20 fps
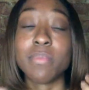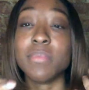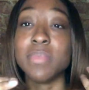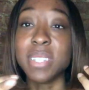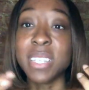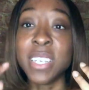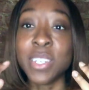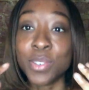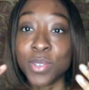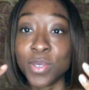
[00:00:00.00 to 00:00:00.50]

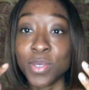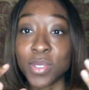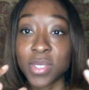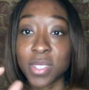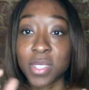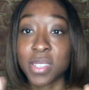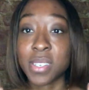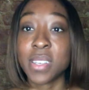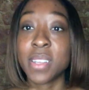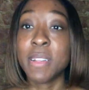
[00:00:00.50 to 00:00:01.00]
needles
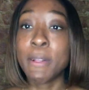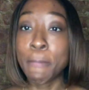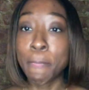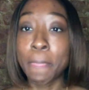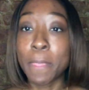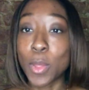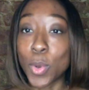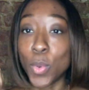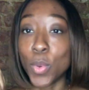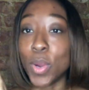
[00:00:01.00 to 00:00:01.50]

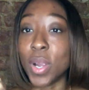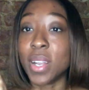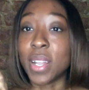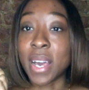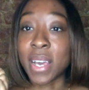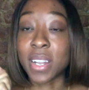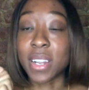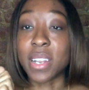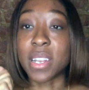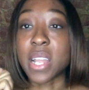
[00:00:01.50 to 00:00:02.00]
or a
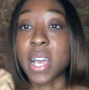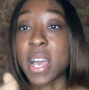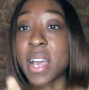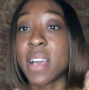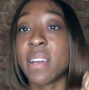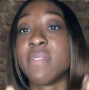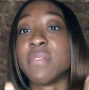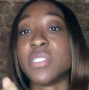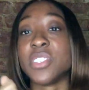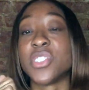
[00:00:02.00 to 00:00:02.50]
lot of
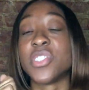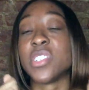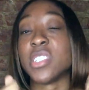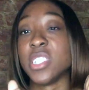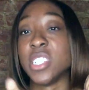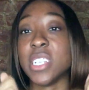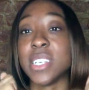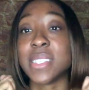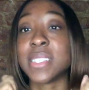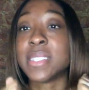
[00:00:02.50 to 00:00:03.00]
knives
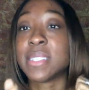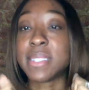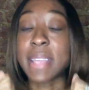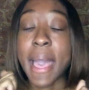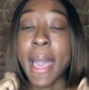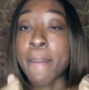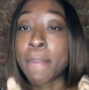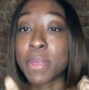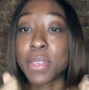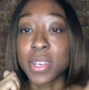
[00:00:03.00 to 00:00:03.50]
just
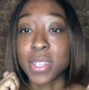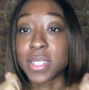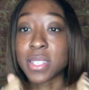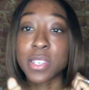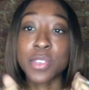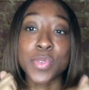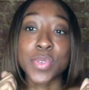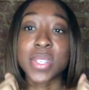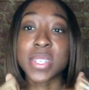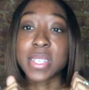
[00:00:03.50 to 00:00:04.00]

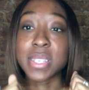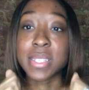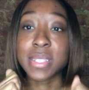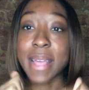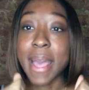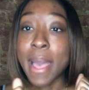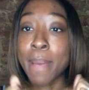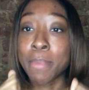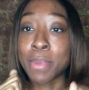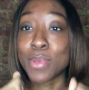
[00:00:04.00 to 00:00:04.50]
continuously
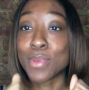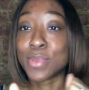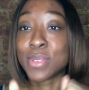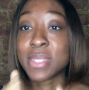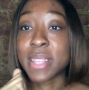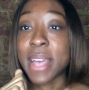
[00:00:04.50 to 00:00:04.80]
stabbing you